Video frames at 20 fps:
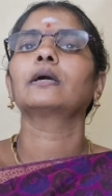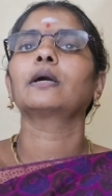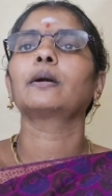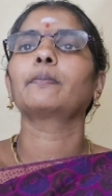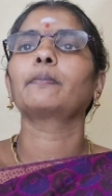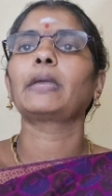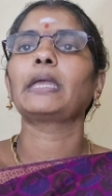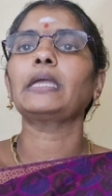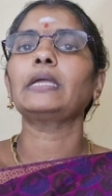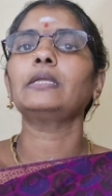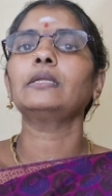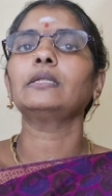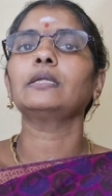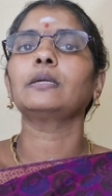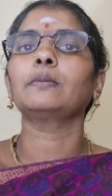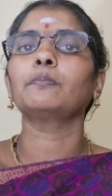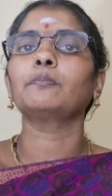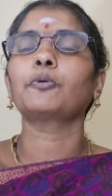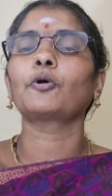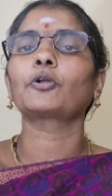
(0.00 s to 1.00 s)
main
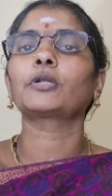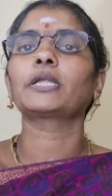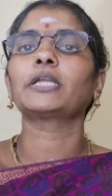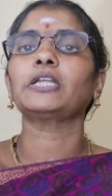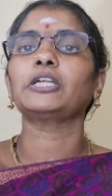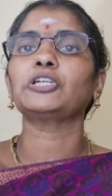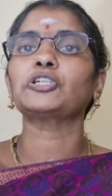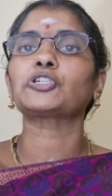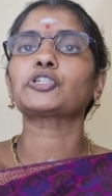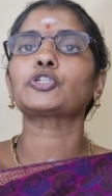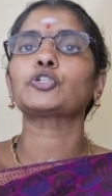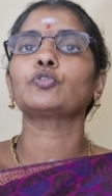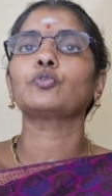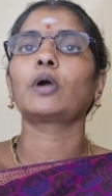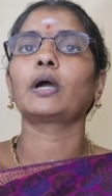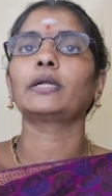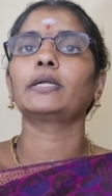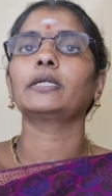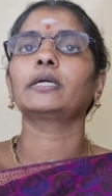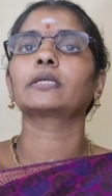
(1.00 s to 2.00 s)
important issue
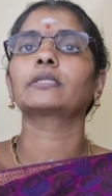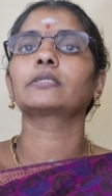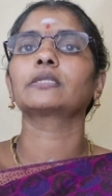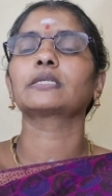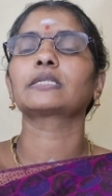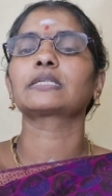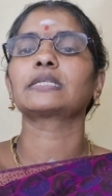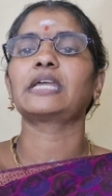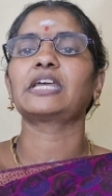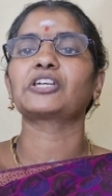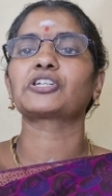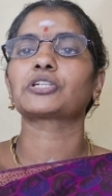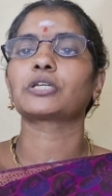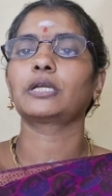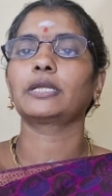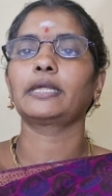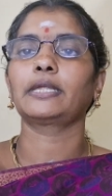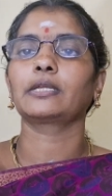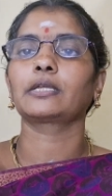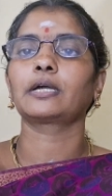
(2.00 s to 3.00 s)
under this
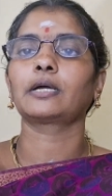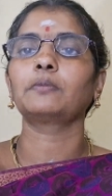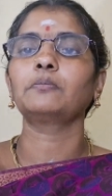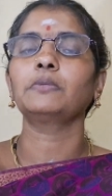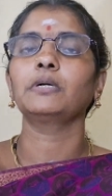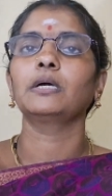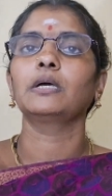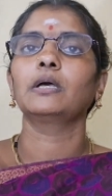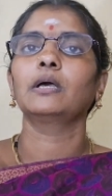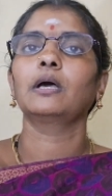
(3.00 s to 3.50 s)
national income